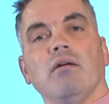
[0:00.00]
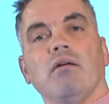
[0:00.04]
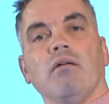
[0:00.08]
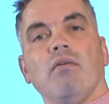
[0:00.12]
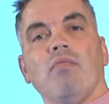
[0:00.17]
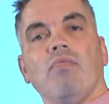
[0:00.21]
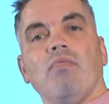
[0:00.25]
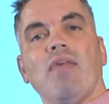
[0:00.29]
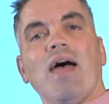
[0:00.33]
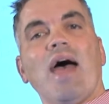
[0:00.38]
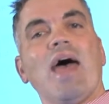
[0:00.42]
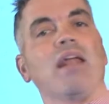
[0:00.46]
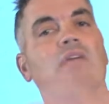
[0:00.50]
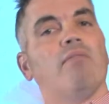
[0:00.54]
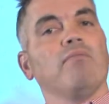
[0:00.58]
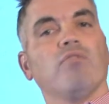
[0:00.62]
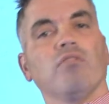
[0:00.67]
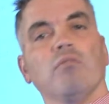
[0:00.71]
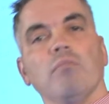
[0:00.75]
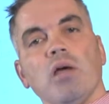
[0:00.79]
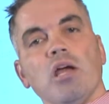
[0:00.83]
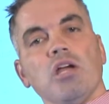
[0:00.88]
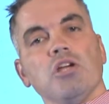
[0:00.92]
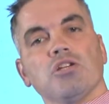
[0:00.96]
that
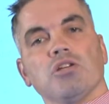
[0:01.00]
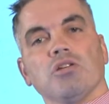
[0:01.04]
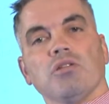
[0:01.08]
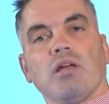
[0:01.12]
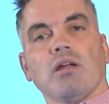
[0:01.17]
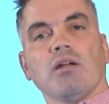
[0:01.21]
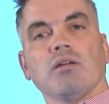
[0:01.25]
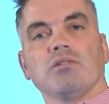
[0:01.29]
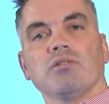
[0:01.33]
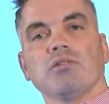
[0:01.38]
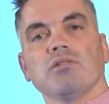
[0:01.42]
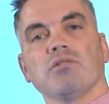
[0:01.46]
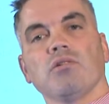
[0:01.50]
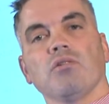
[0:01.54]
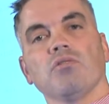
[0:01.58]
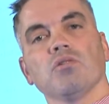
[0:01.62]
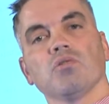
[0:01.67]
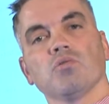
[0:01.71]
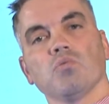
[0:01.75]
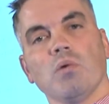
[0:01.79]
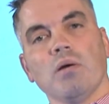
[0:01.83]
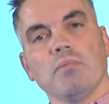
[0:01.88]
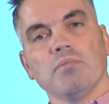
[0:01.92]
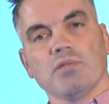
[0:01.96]
information that exists on those
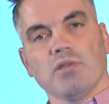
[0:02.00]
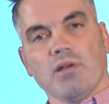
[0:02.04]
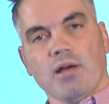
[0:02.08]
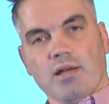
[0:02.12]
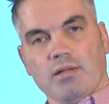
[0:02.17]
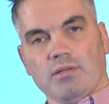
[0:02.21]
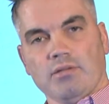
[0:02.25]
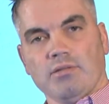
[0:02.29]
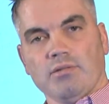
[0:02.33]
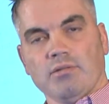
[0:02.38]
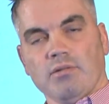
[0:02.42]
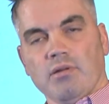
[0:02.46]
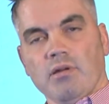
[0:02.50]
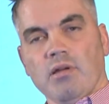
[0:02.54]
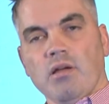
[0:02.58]
websites.